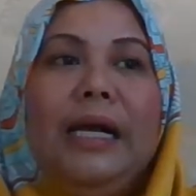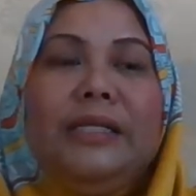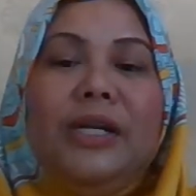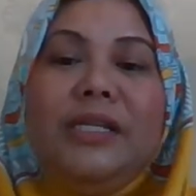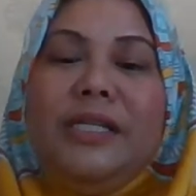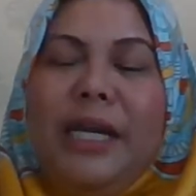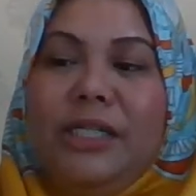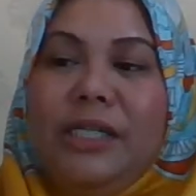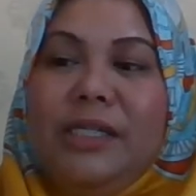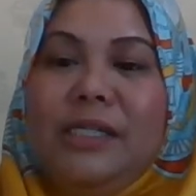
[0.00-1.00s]

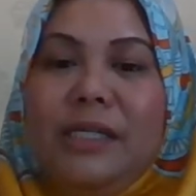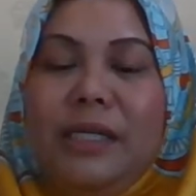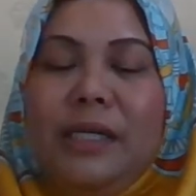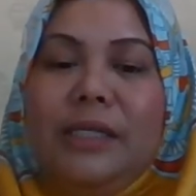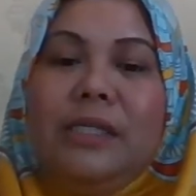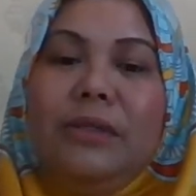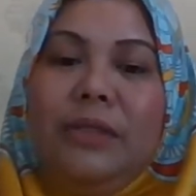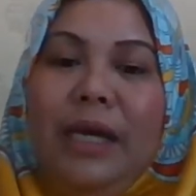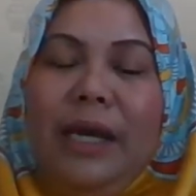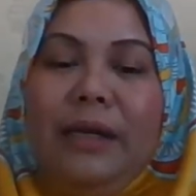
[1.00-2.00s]
transactions, so
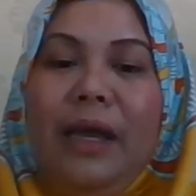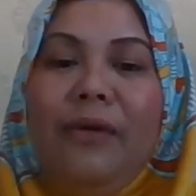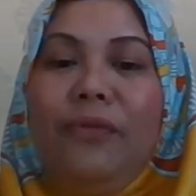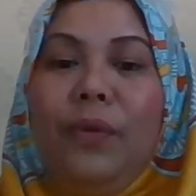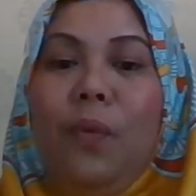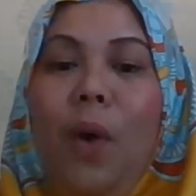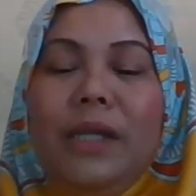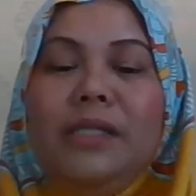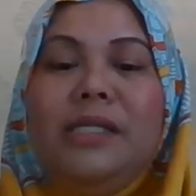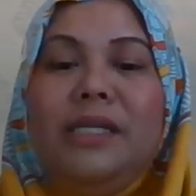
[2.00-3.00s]
that
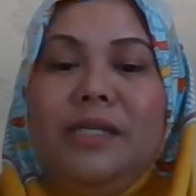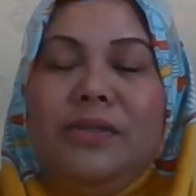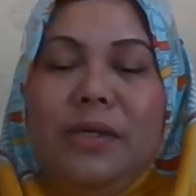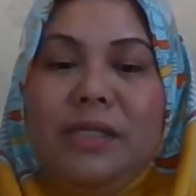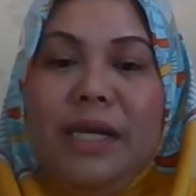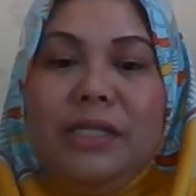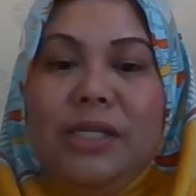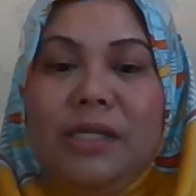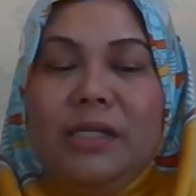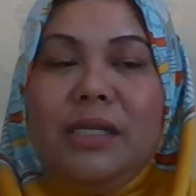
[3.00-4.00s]
everyone's in the
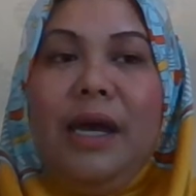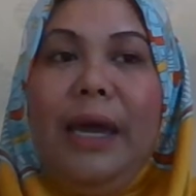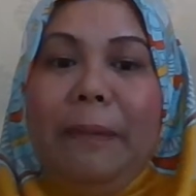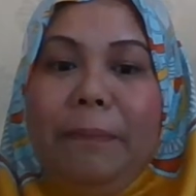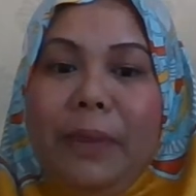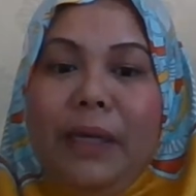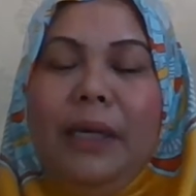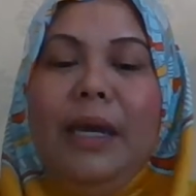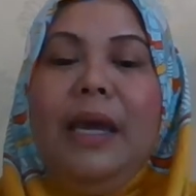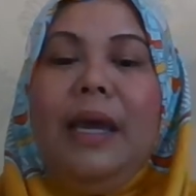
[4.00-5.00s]
transactions are
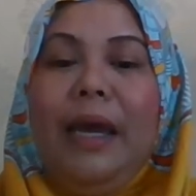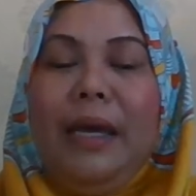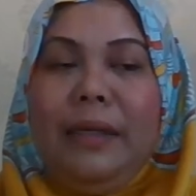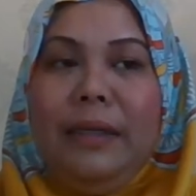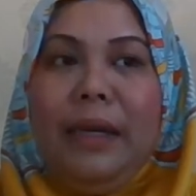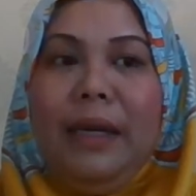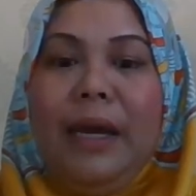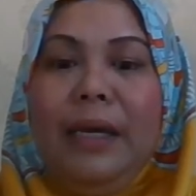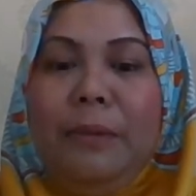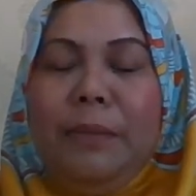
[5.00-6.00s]
happy and they
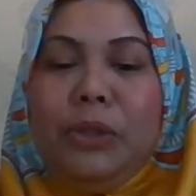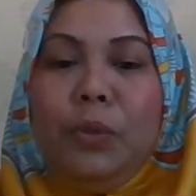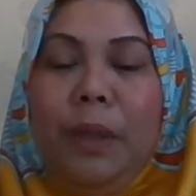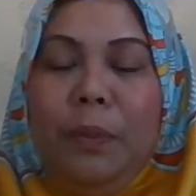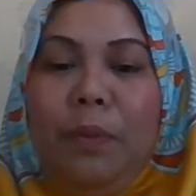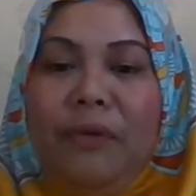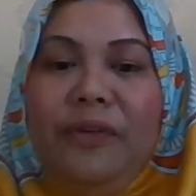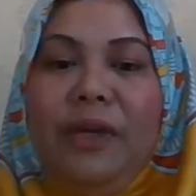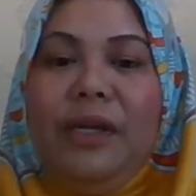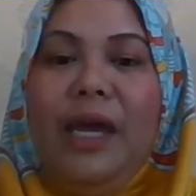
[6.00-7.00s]
are able to make
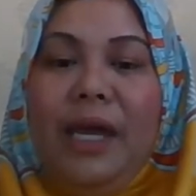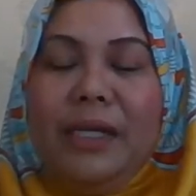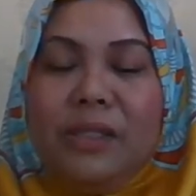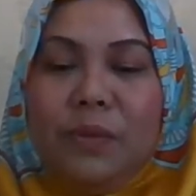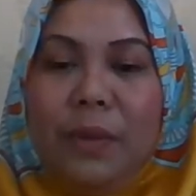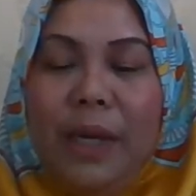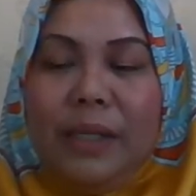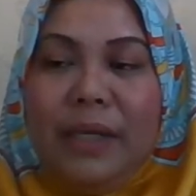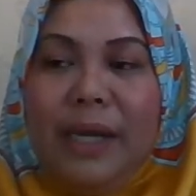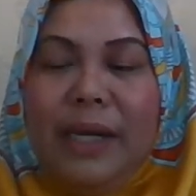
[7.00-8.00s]
profit at
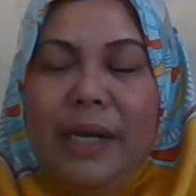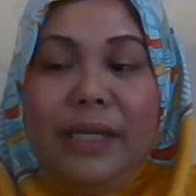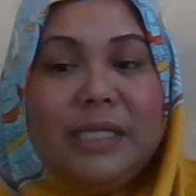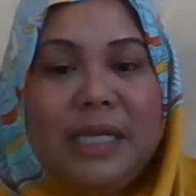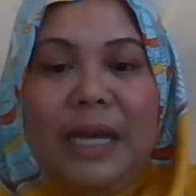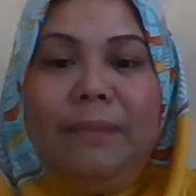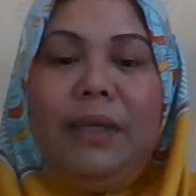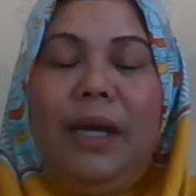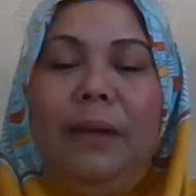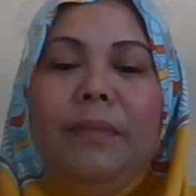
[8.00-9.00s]
the same
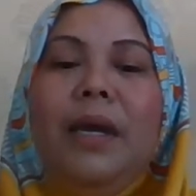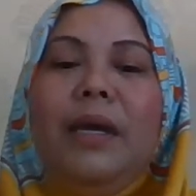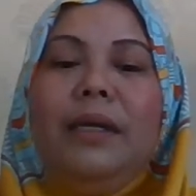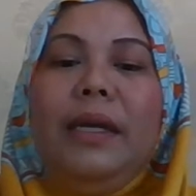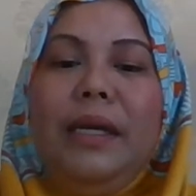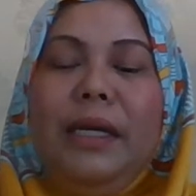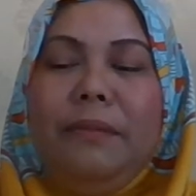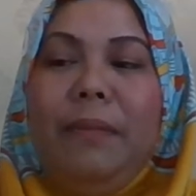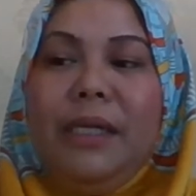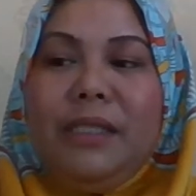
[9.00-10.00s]
time. Yeah, it
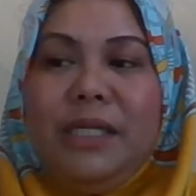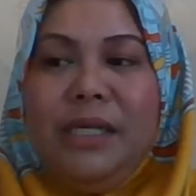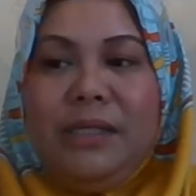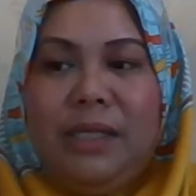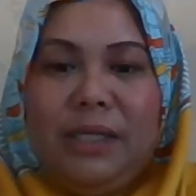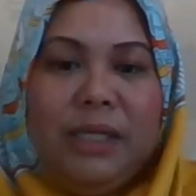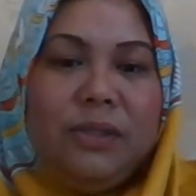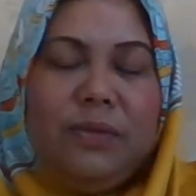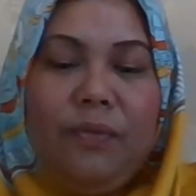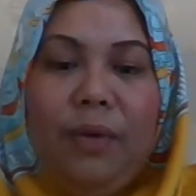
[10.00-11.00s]
makes easier
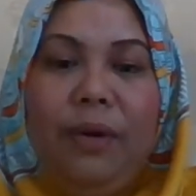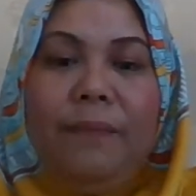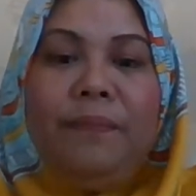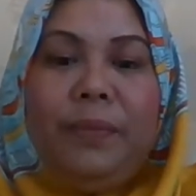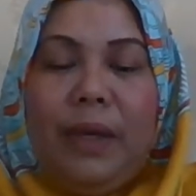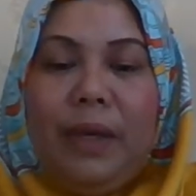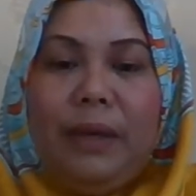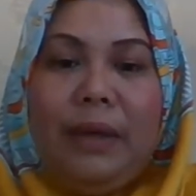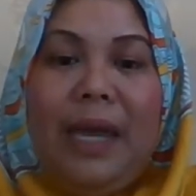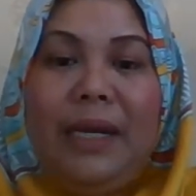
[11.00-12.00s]
things for
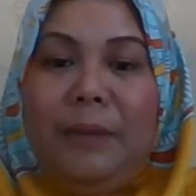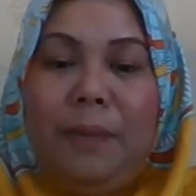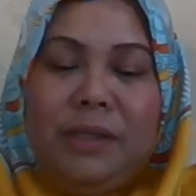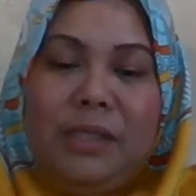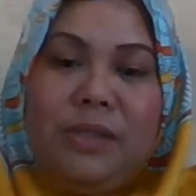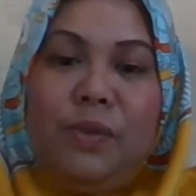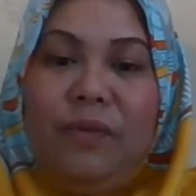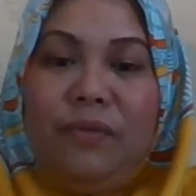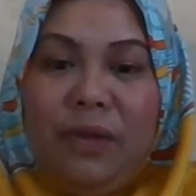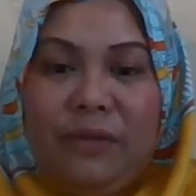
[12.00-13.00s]
any parties who
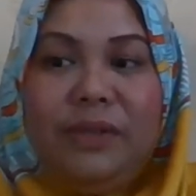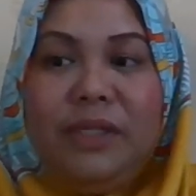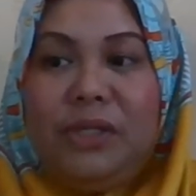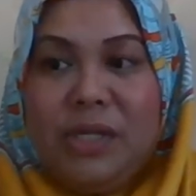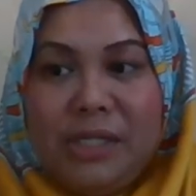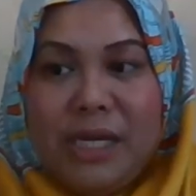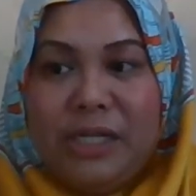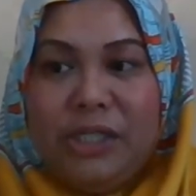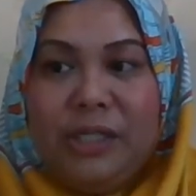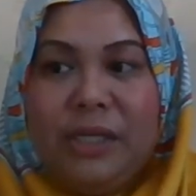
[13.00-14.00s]
involved in the
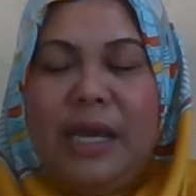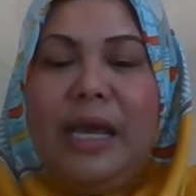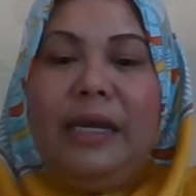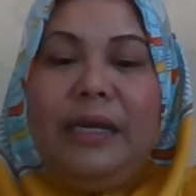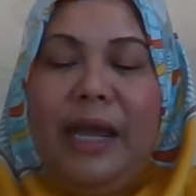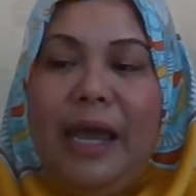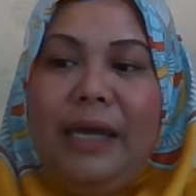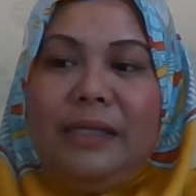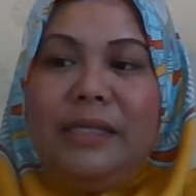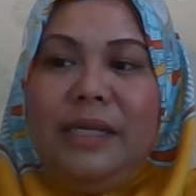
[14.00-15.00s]
transaction.
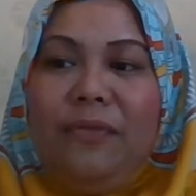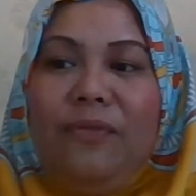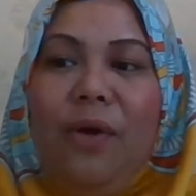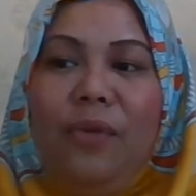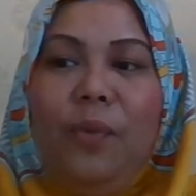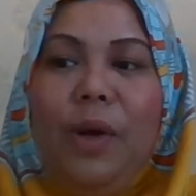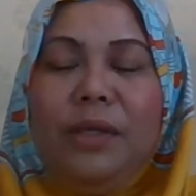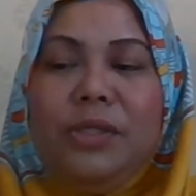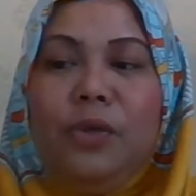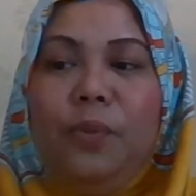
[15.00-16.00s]
Next, the fourth one
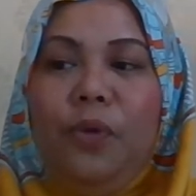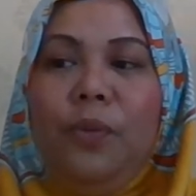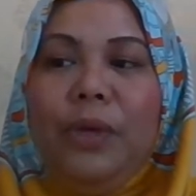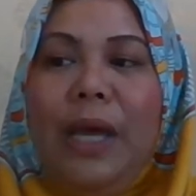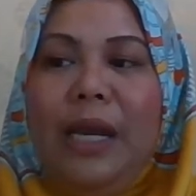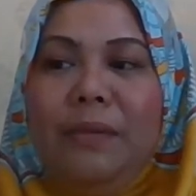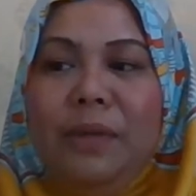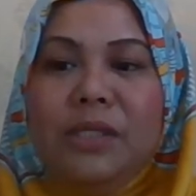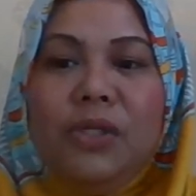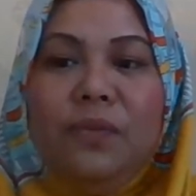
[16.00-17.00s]
is to promote
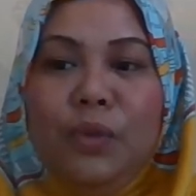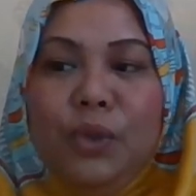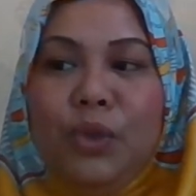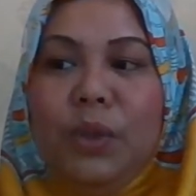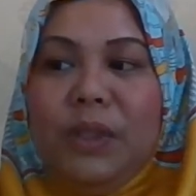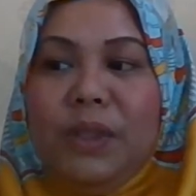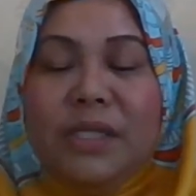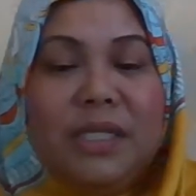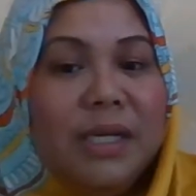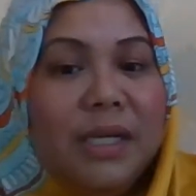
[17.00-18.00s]
elements of mutual
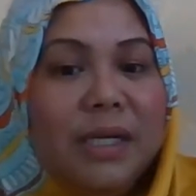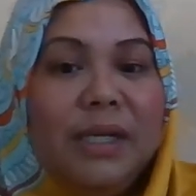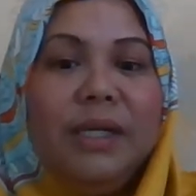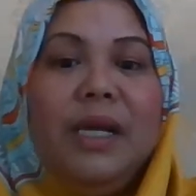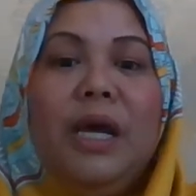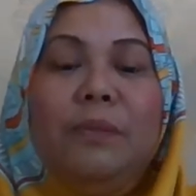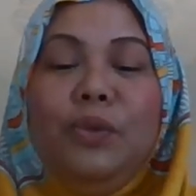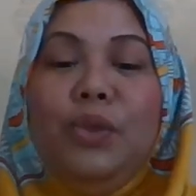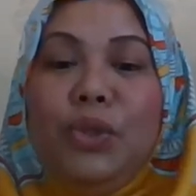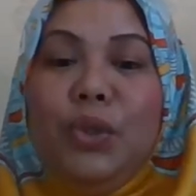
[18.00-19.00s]
concern.
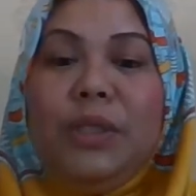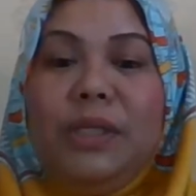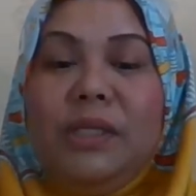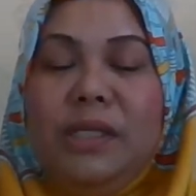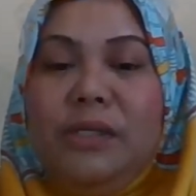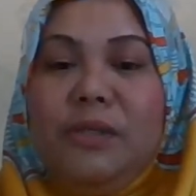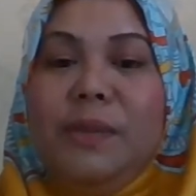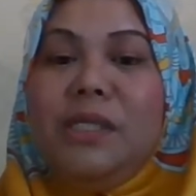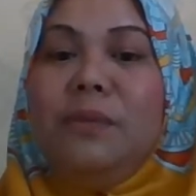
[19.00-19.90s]
Mutual concerns means